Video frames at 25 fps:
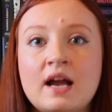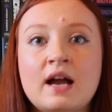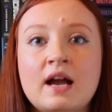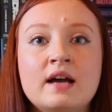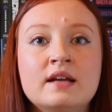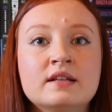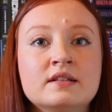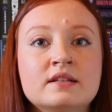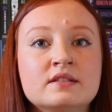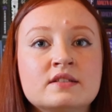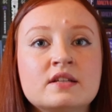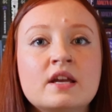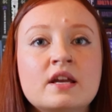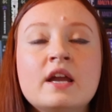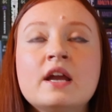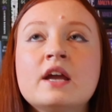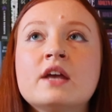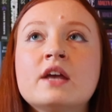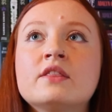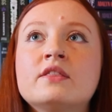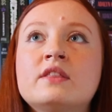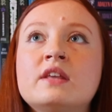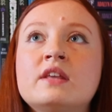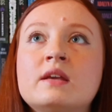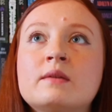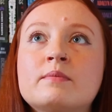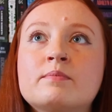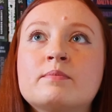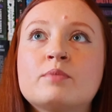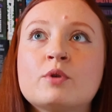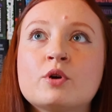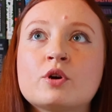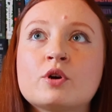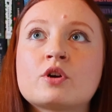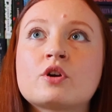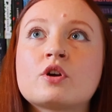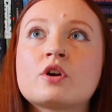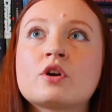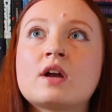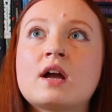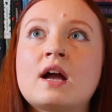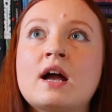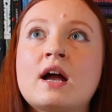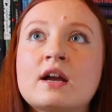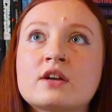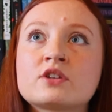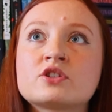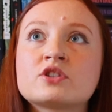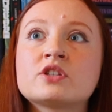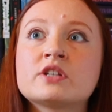and the book
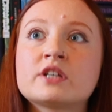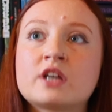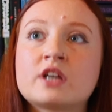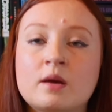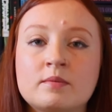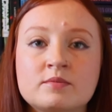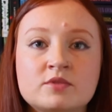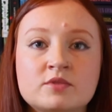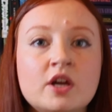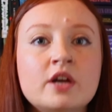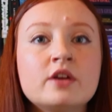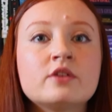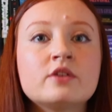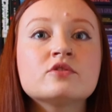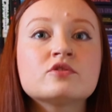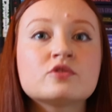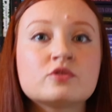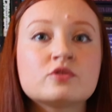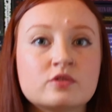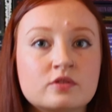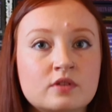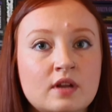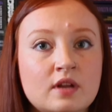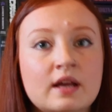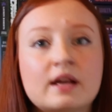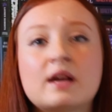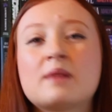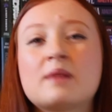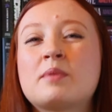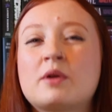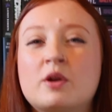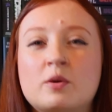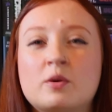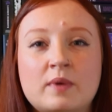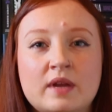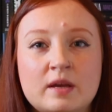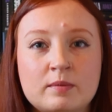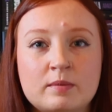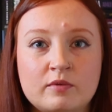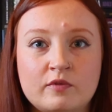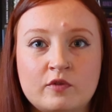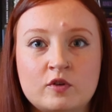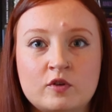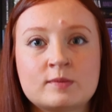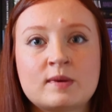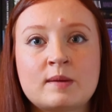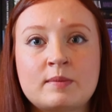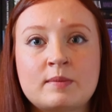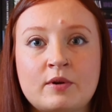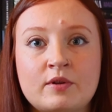actually comes out like about a week
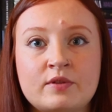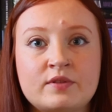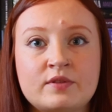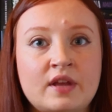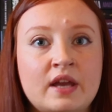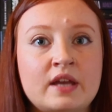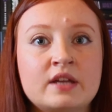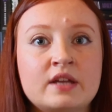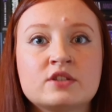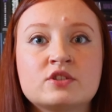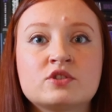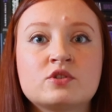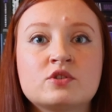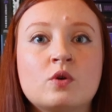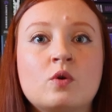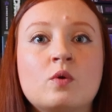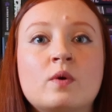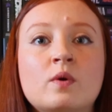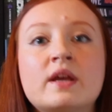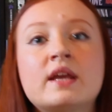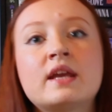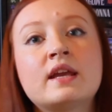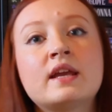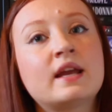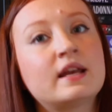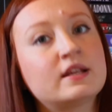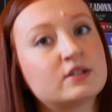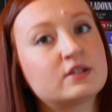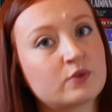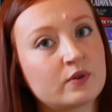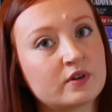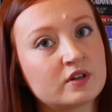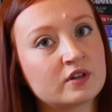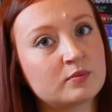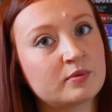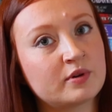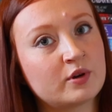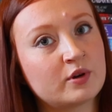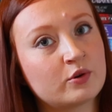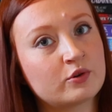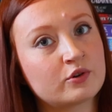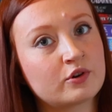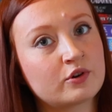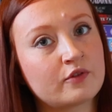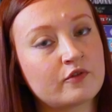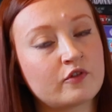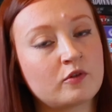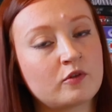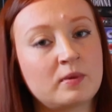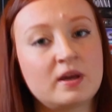before my birthday, so he is going to pre-order
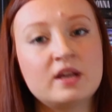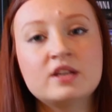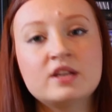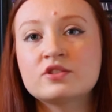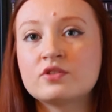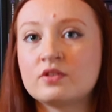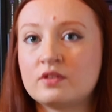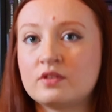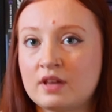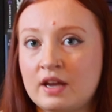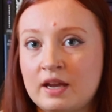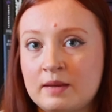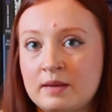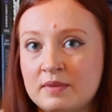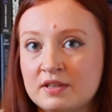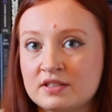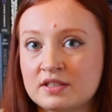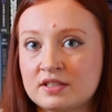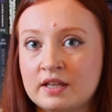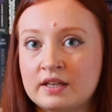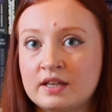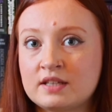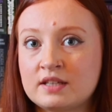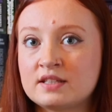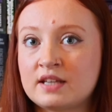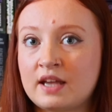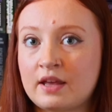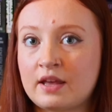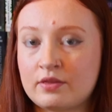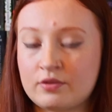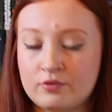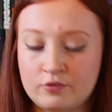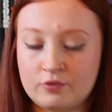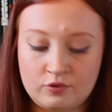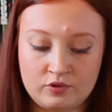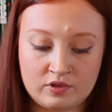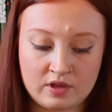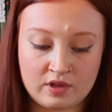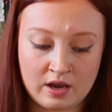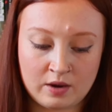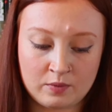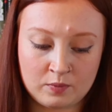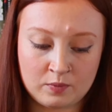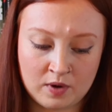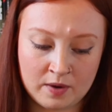it for me, so I'm excited to get through that